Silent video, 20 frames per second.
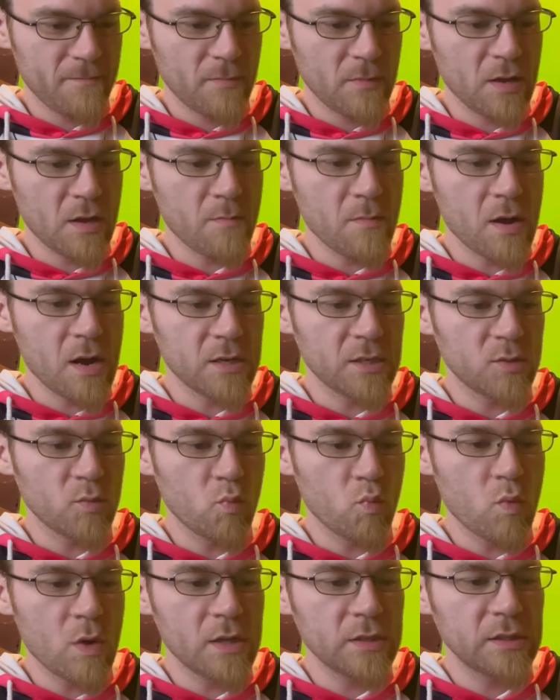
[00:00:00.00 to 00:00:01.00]
Come on, it's
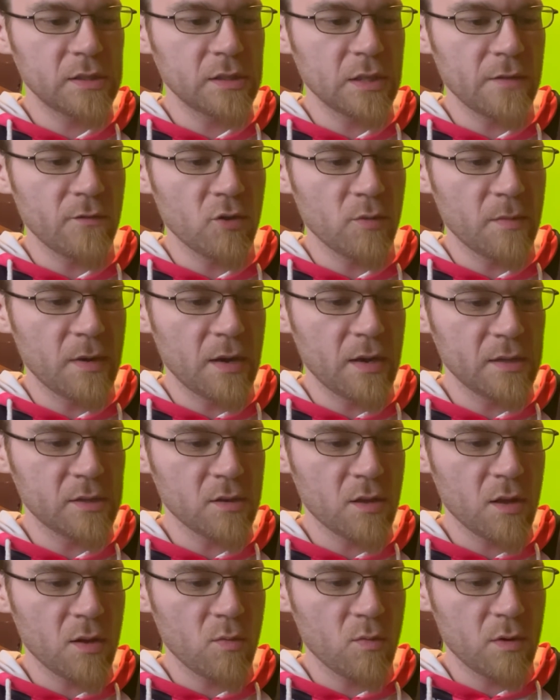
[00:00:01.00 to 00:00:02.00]
1 sliver, man. That's
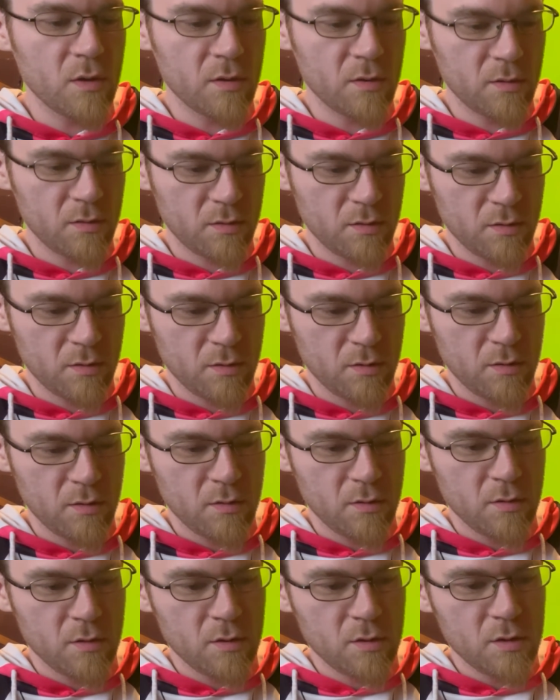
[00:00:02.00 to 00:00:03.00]
all I want.
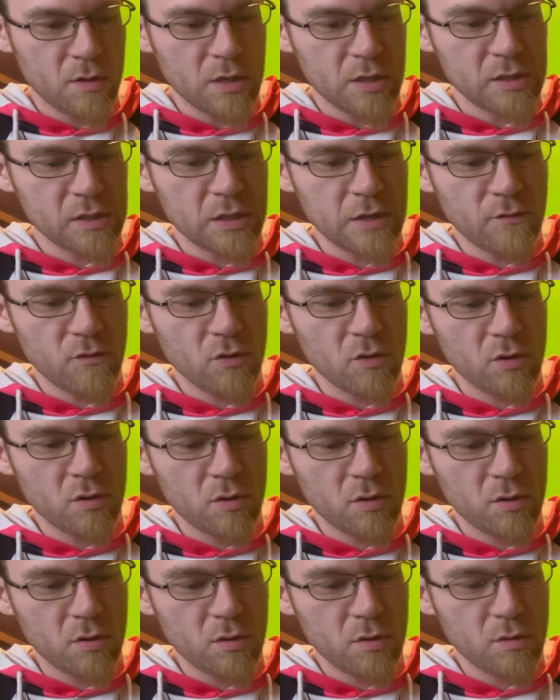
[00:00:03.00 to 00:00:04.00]
Sliver.